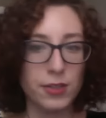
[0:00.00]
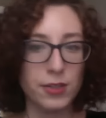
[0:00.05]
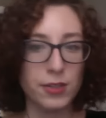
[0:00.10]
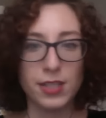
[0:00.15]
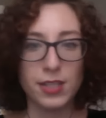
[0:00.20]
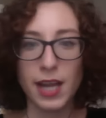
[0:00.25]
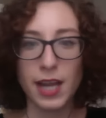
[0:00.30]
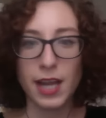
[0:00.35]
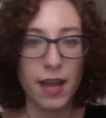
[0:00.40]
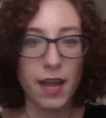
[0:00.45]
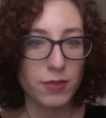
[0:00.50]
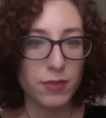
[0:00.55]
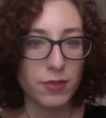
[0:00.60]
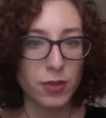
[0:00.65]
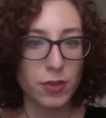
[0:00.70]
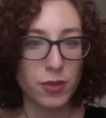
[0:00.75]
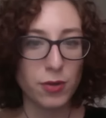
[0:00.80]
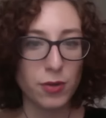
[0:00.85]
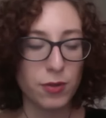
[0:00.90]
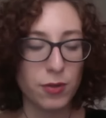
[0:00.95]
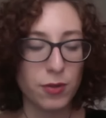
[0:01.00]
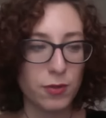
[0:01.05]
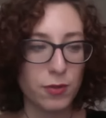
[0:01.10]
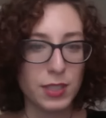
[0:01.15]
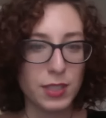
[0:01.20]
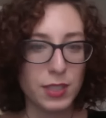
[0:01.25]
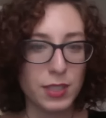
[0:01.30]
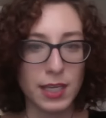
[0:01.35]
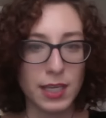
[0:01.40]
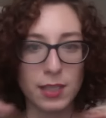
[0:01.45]
that I have to go through.
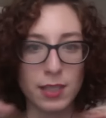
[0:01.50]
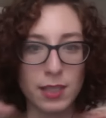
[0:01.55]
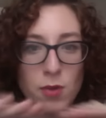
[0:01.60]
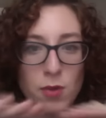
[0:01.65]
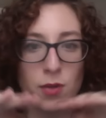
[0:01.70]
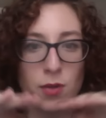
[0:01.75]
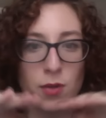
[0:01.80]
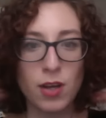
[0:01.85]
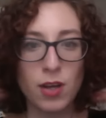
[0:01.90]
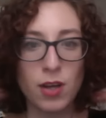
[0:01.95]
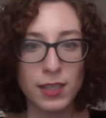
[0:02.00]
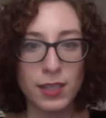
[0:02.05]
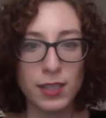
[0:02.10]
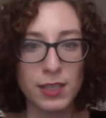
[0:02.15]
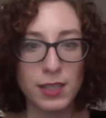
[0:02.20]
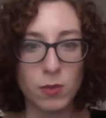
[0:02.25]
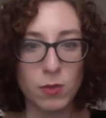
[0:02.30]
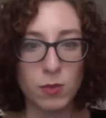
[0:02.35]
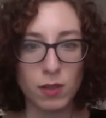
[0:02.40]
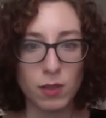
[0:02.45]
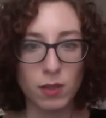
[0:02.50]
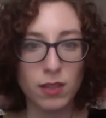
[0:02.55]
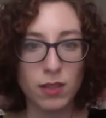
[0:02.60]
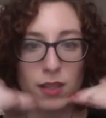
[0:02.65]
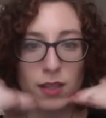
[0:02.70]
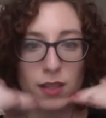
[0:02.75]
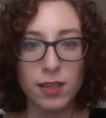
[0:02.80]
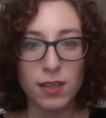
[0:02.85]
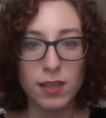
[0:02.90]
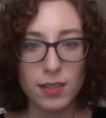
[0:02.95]
It's like, no, we're all equal.
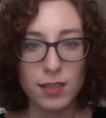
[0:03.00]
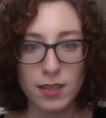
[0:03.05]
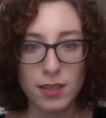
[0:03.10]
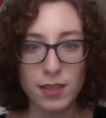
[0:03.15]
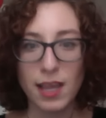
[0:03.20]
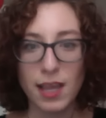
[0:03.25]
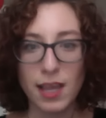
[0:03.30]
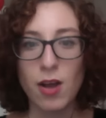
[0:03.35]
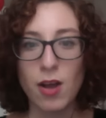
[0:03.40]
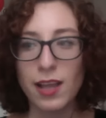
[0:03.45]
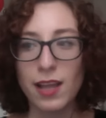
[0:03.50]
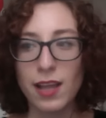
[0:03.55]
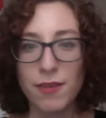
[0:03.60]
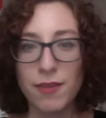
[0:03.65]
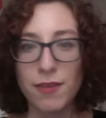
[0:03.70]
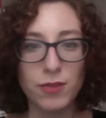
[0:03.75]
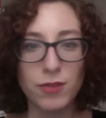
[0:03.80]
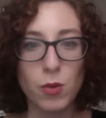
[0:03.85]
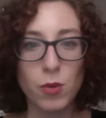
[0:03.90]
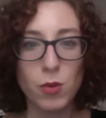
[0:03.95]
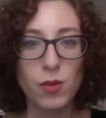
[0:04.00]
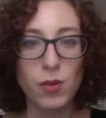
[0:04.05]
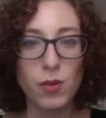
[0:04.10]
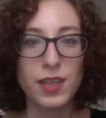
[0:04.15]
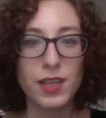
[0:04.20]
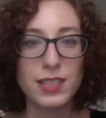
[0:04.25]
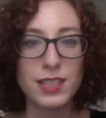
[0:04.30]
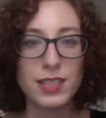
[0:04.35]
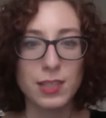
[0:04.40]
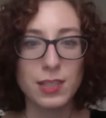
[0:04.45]
Yeah. They all have cool
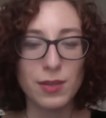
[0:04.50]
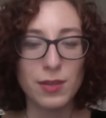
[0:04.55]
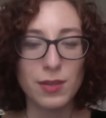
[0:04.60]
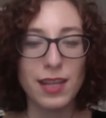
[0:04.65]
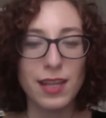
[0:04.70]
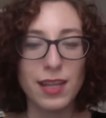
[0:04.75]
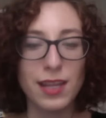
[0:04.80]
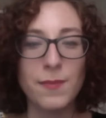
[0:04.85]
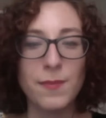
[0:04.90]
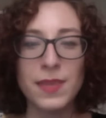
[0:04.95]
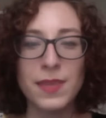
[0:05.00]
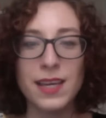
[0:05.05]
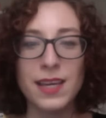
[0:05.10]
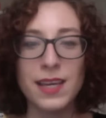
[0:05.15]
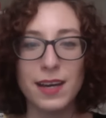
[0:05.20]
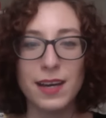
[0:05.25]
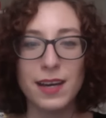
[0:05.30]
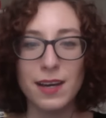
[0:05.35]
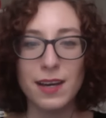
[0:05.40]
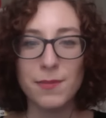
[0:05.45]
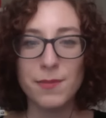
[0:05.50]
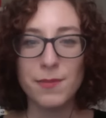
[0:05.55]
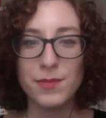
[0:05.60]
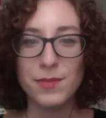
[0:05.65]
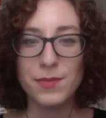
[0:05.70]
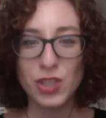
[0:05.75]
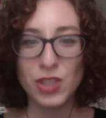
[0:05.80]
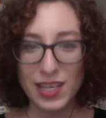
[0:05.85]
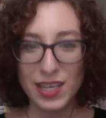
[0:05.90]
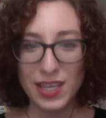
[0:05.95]
things to do. And then
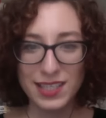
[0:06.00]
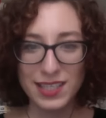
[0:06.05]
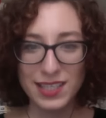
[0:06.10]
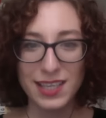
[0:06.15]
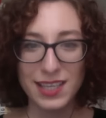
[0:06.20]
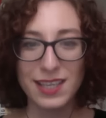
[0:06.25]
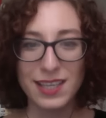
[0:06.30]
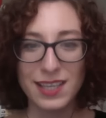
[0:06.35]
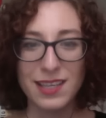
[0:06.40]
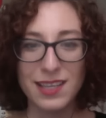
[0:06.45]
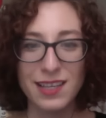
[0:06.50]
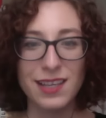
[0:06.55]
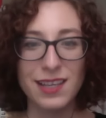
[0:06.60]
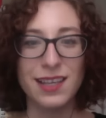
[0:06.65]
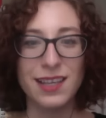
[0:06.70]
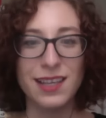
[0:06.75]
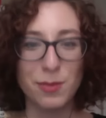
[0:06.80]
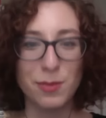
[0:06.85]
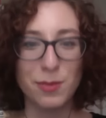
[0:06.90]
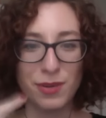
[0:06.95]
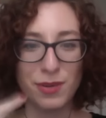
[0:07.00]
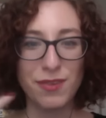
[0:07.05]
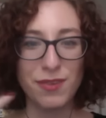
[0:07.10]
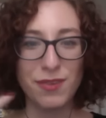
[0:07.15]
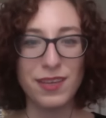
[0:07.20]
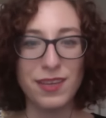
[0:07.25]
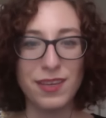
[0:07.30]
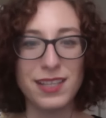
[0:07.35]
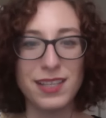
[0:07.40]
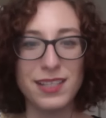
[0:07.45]
Jesse in the
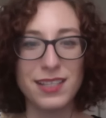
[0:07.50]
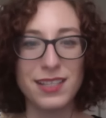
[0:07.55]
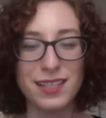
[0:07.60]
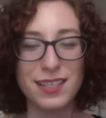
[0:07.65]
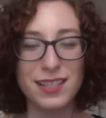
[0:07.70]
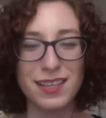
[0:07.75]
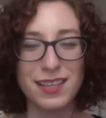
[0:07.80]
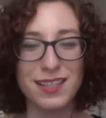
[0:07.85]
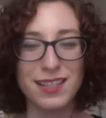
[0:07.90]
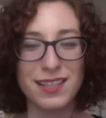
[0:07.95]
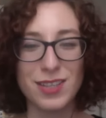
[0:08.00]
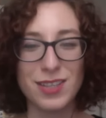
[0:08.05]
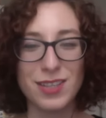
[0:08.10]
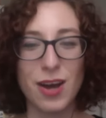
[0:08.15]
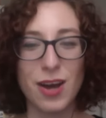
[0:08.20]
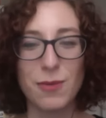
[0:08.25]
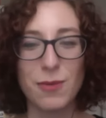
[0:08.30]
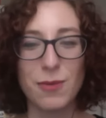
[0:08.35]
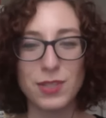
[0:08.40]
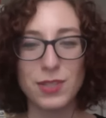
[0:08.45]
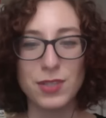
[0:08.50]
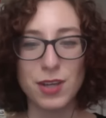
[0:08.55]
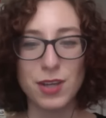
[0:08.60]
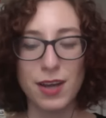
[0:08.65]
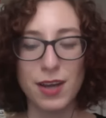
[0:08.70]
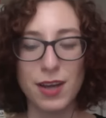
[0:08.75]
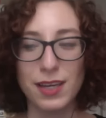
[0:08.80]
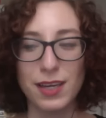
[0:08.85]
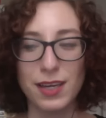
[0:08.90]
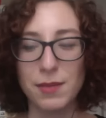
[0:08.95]
previous talk was
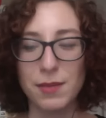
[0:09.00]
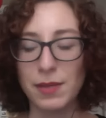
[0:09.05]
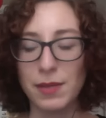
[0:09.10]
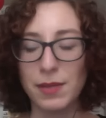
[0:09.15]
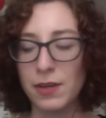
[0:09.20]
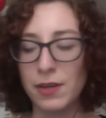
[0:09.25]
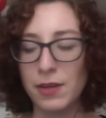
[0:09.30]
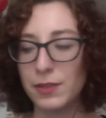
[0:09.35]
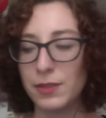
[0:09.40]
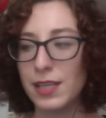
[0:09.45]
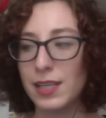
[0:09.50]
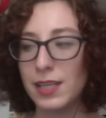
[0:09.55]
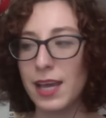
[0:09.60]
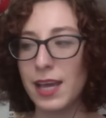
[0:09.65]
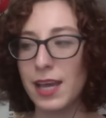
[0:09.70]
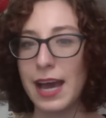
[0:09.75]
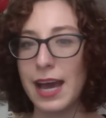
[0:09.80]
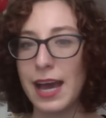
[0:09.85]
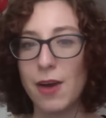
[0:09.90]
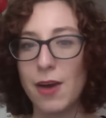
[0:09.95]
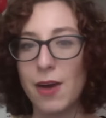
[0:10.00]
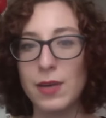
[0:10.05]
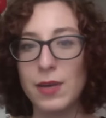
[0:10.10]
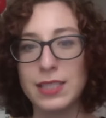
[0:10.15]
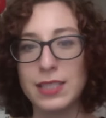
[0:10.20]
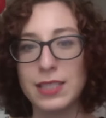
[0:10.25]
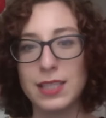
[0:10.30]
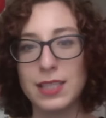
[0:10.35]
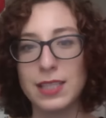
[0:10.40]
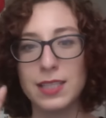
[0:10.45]
talking about how
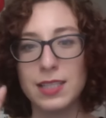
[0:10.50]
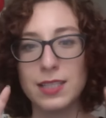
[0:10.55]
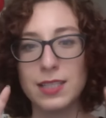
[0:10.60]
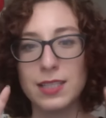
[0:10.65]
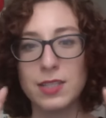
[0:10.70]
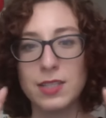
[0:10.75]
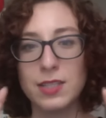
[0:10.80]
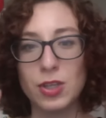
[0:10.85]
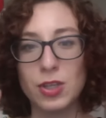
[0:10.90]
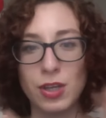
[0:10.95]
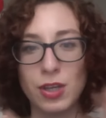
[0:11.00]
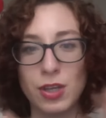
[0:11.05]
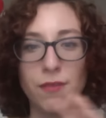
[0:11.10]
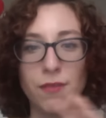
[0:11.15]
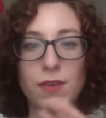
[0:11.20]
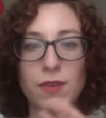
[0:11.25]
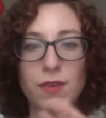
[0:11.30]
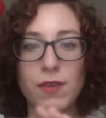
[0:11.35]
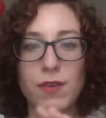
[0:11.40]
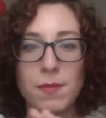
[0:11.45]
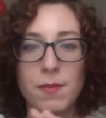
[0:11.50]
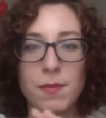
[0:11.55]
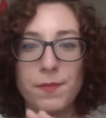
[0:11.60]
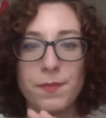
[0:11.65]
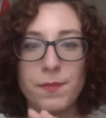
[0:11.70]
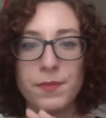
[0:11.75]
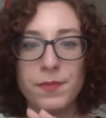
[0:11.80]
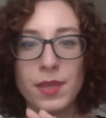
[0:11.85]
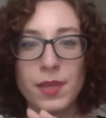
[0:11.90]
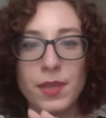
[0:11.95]
it's this shift
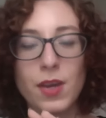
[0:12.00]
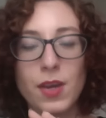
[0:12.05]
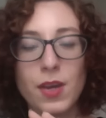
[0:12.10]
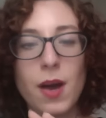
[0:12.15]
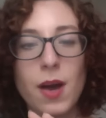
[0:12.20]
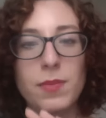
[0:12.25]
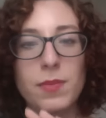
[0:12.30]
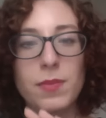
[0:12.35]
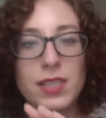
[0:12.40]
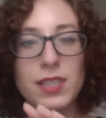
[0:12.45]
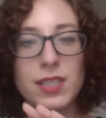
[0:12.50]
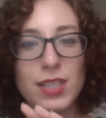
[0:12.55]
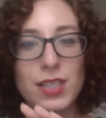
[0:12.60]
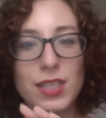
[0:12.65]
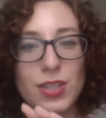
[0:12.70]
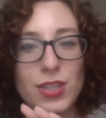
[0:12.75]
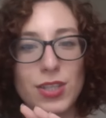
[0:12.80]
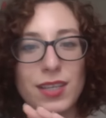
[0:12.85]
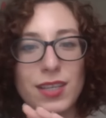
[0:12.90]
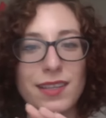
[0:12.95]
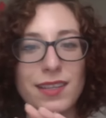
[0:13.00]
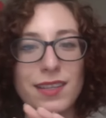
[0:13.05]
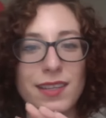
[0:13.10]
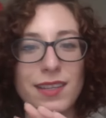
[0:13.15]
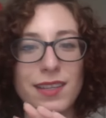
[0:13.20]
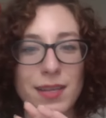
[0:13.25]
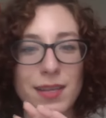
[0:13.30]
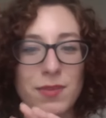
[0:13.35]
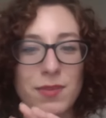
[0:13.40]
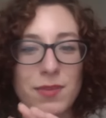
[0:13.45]
from competition
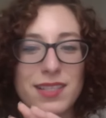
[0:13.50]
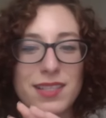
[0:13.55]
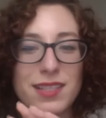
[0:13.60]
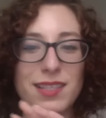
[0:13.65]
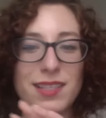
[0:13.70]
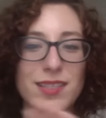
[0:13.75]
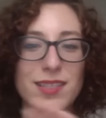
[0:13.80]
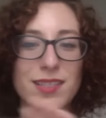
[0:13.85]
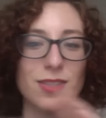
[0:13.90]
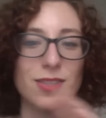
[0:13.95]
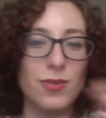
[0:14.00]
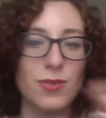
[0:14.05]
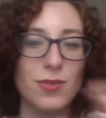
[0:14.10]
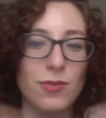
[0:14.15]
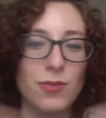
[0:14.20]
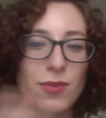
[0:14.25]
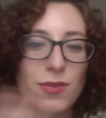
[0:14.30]
in business to